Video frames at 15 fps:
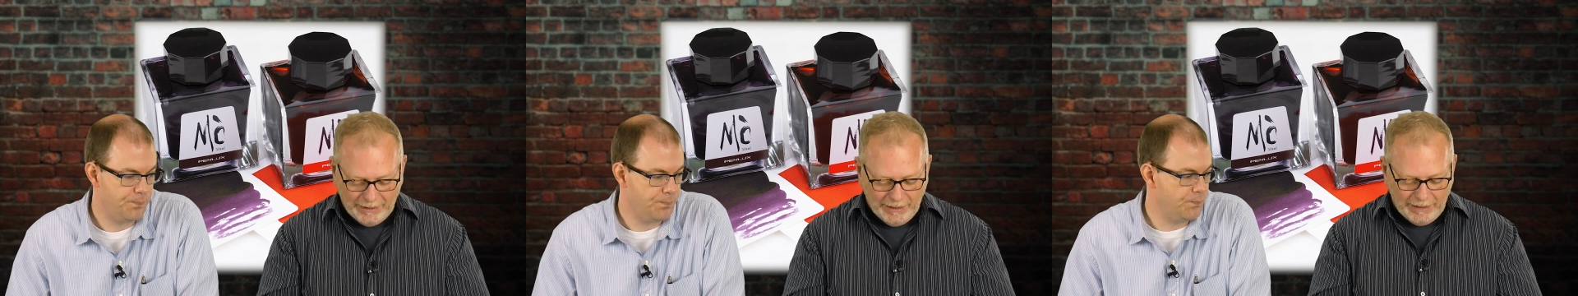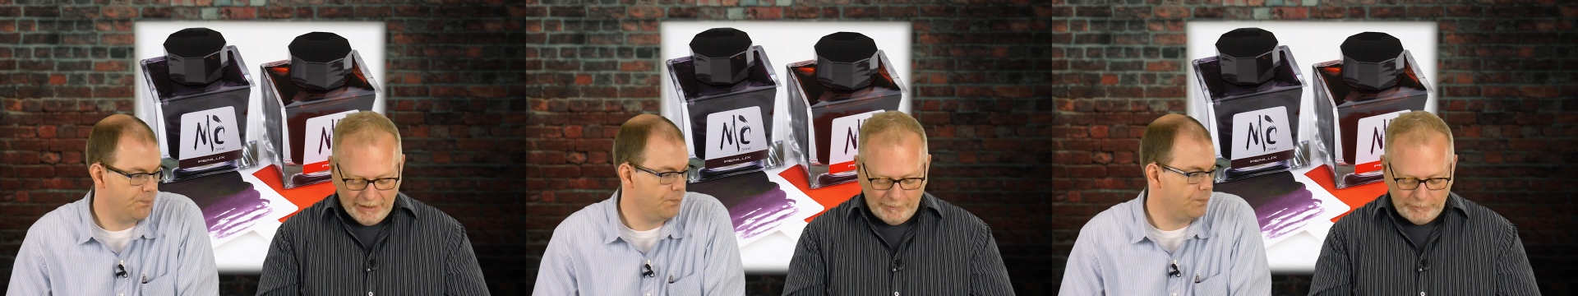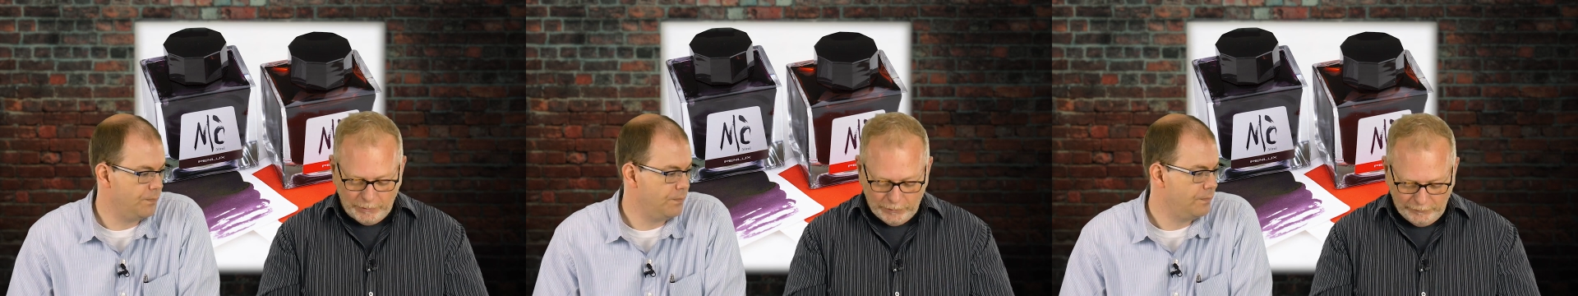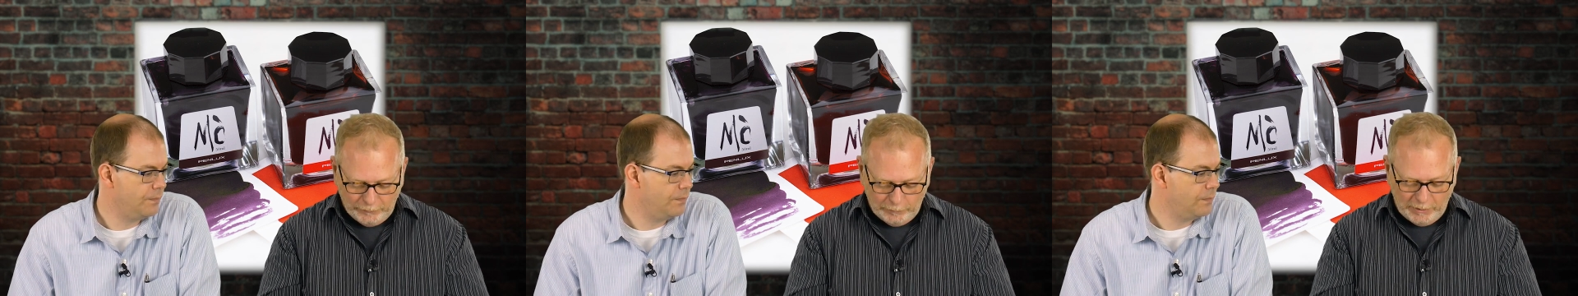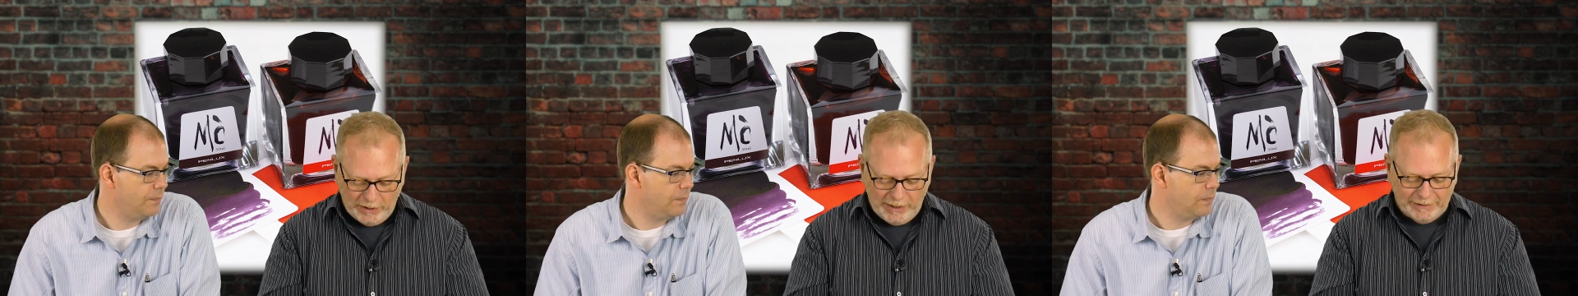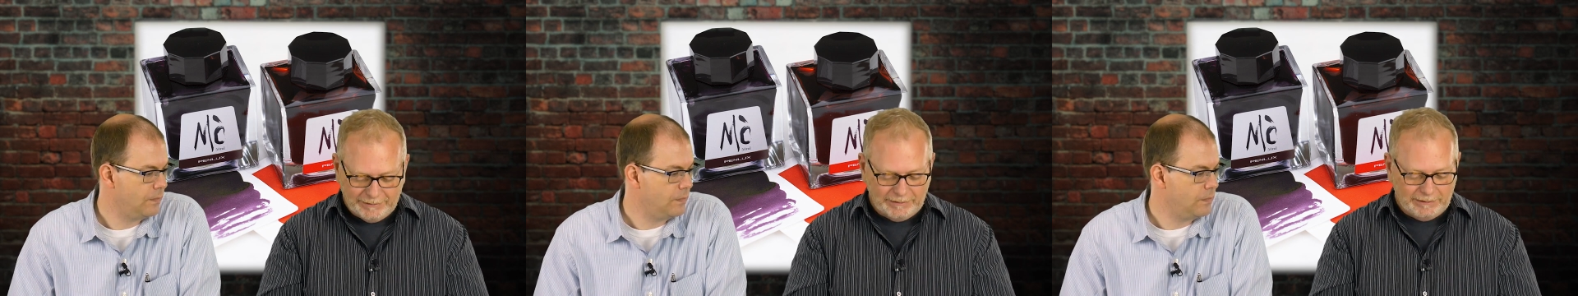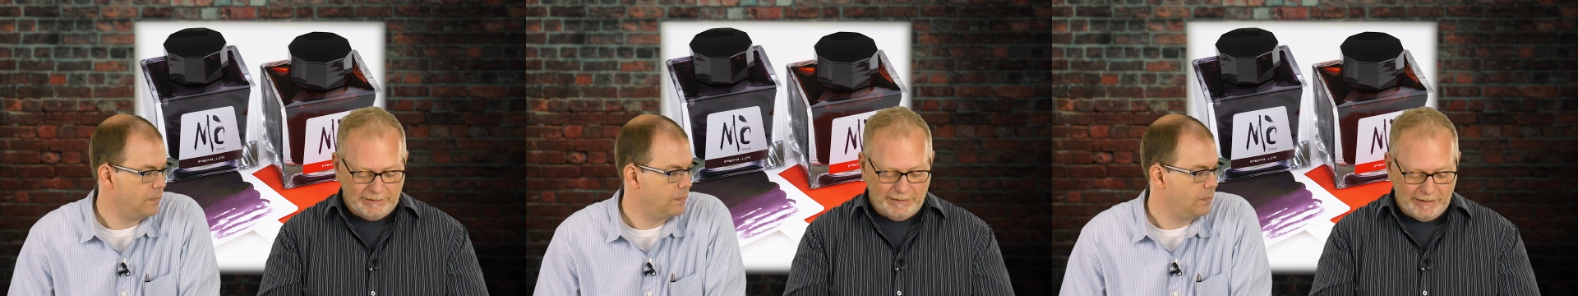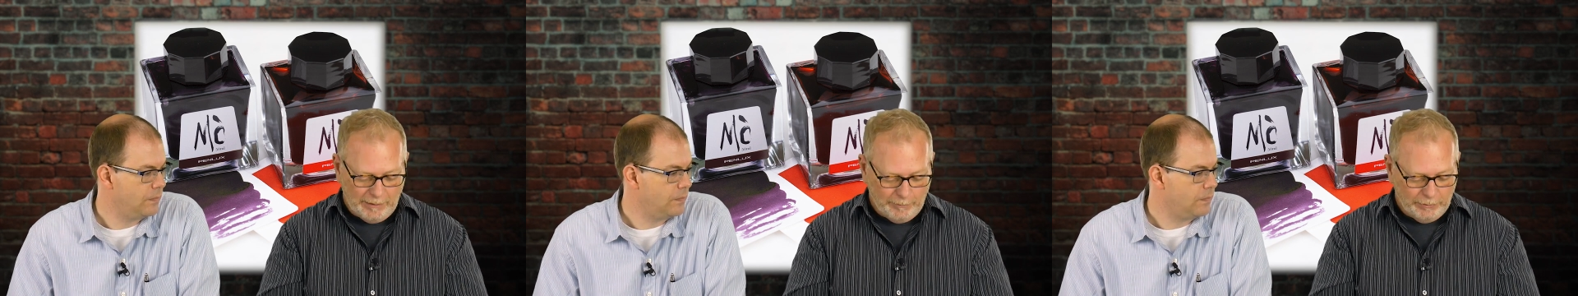Speaker 1: A beautiful box,
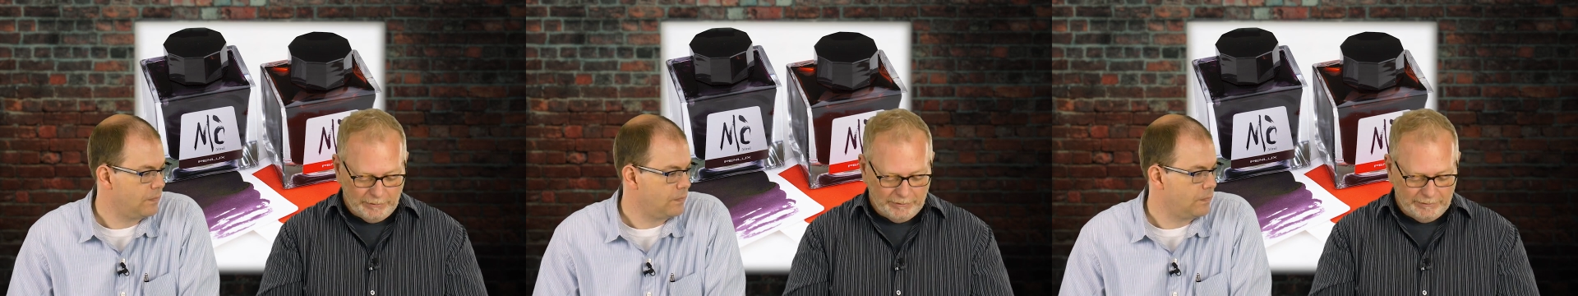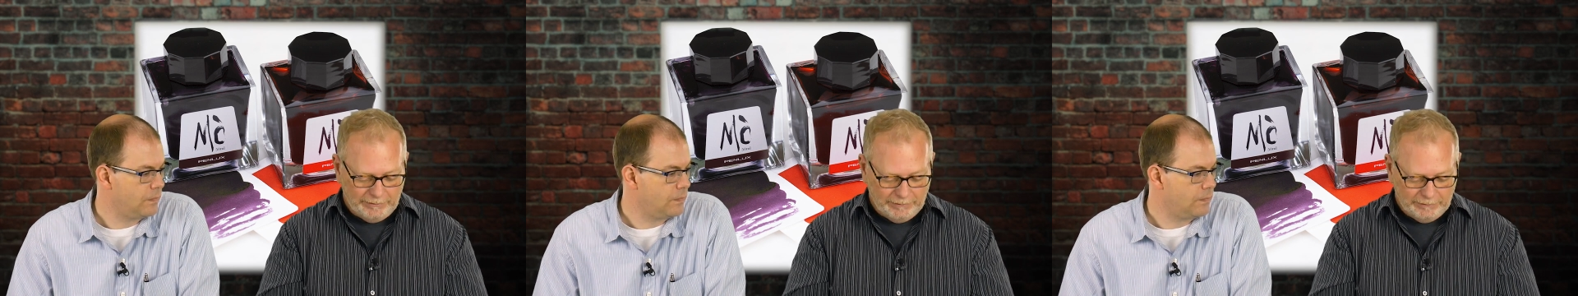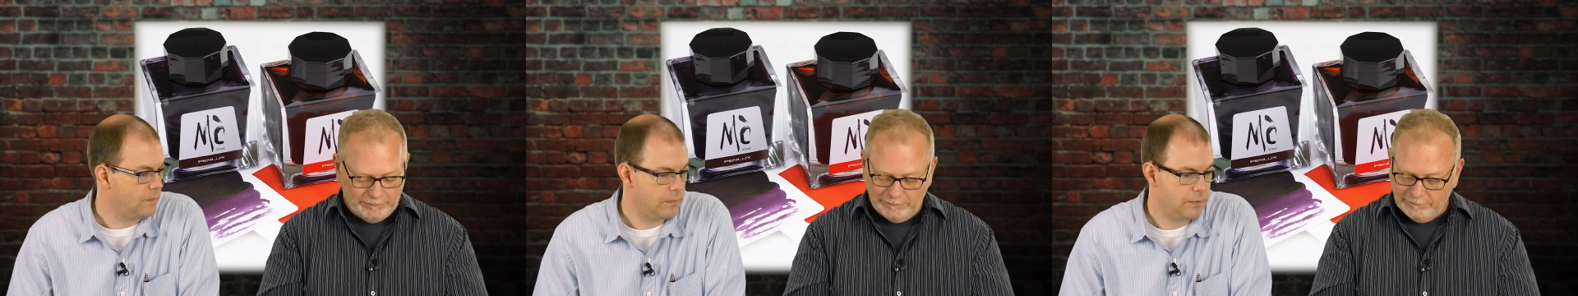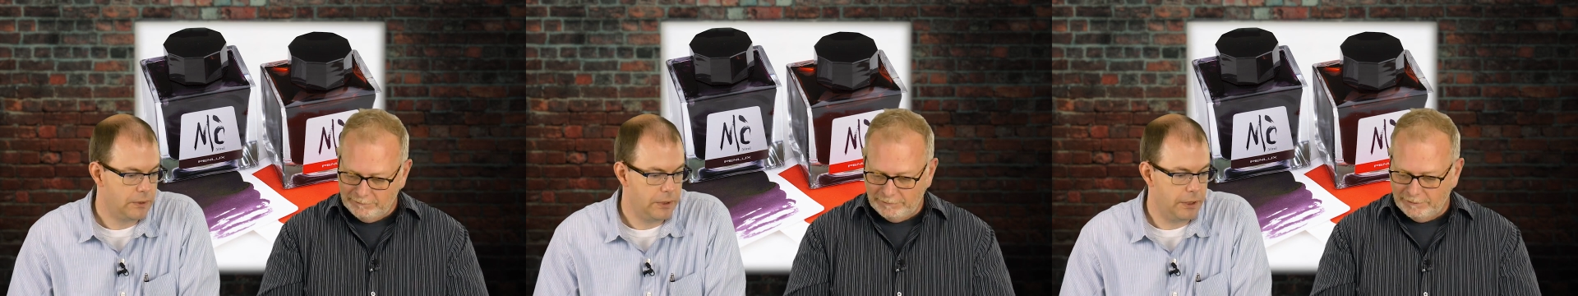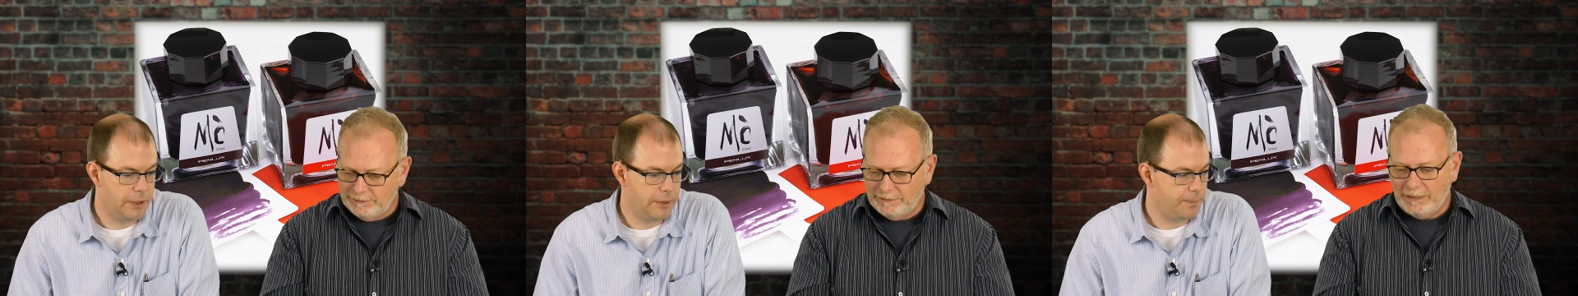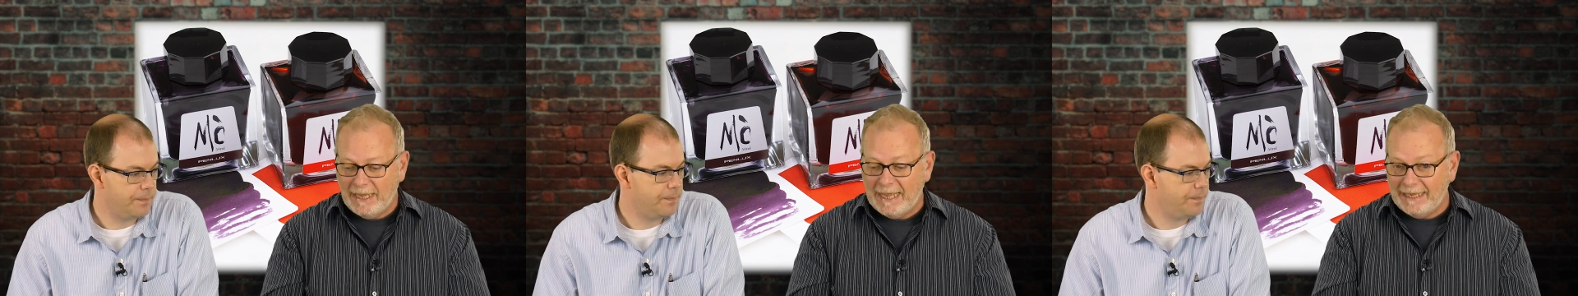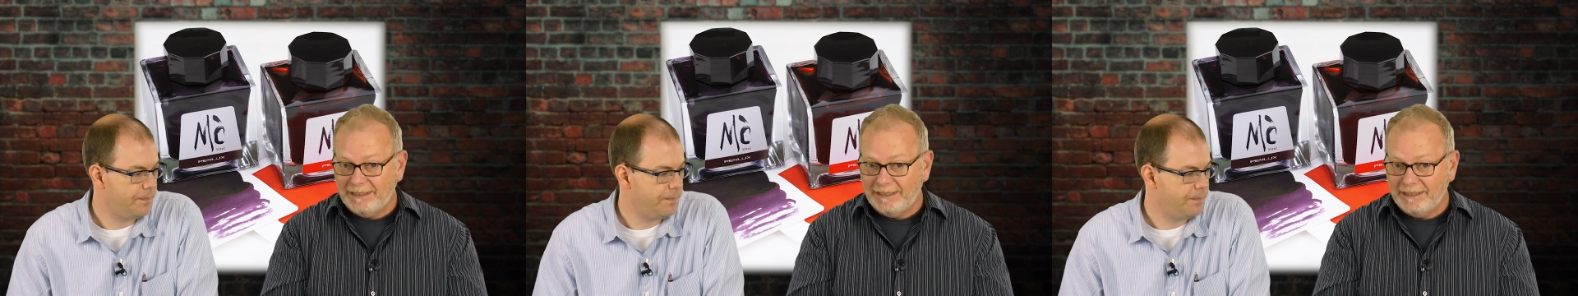numbered, hand